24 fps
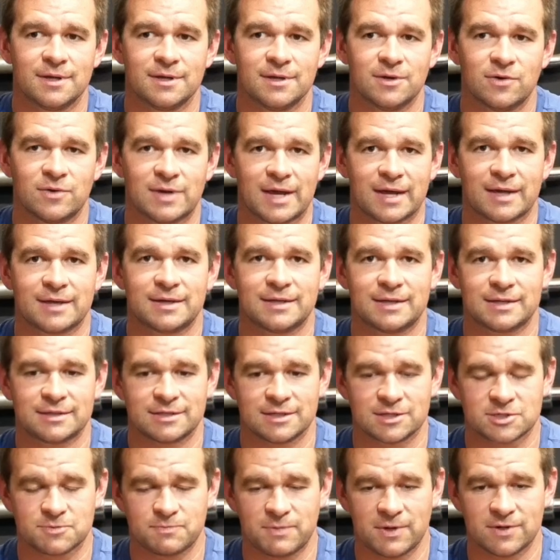You're not going to get
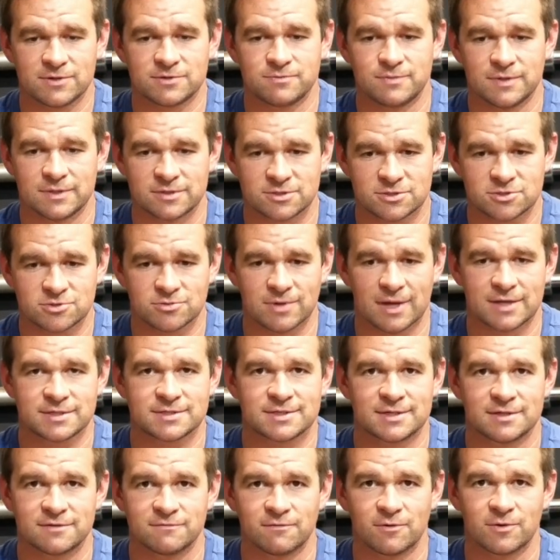the experience of being
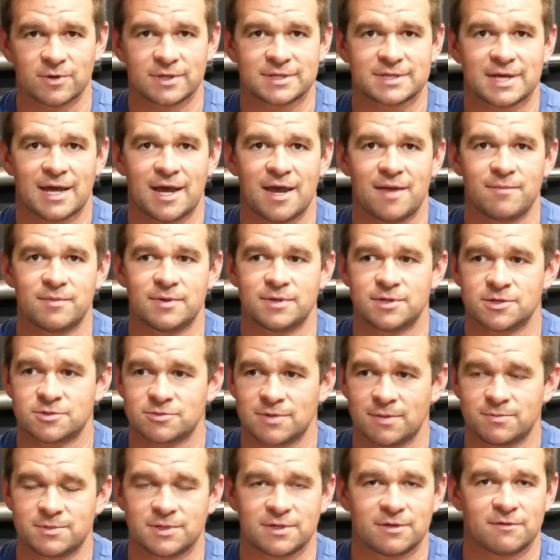stressed and devoting time and
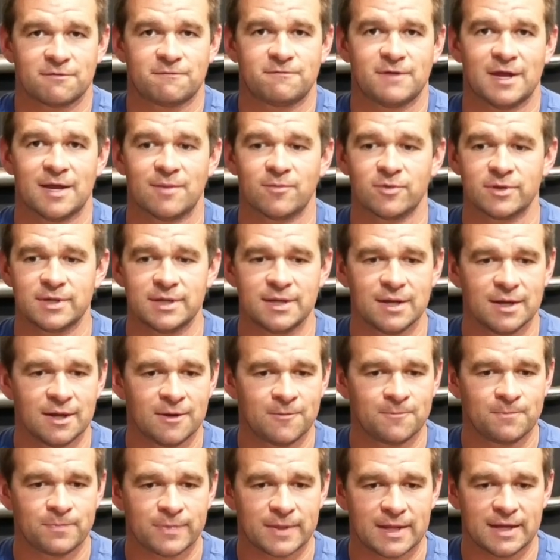disrupting your family
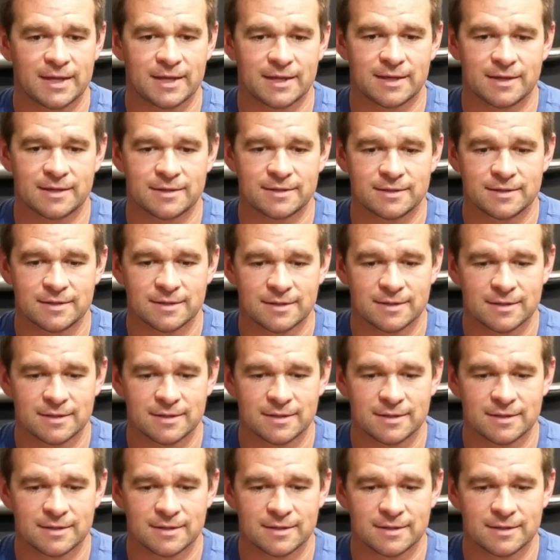and